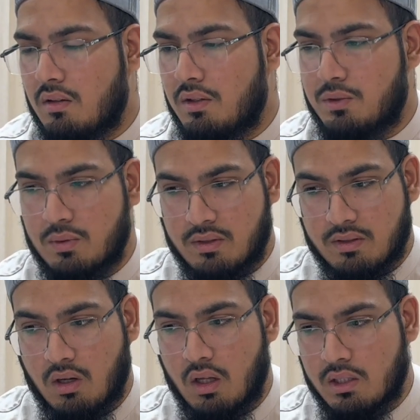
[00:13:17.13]
This was the
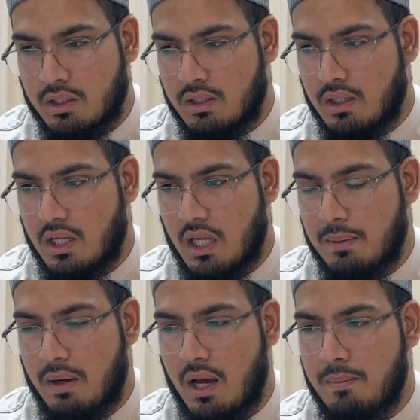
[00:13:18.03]
scholar,
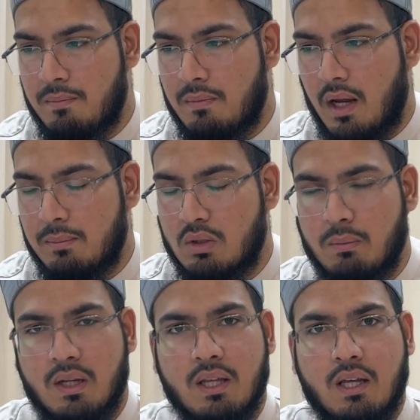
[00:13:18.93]
Imam Abdul
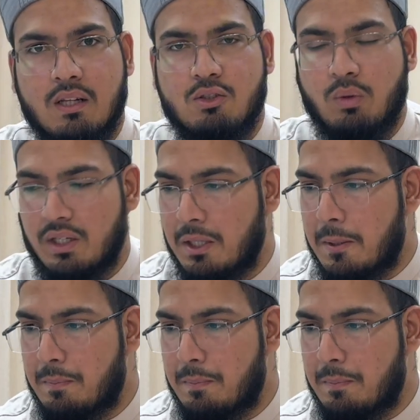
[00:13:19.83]
Malik al-Juwaynī.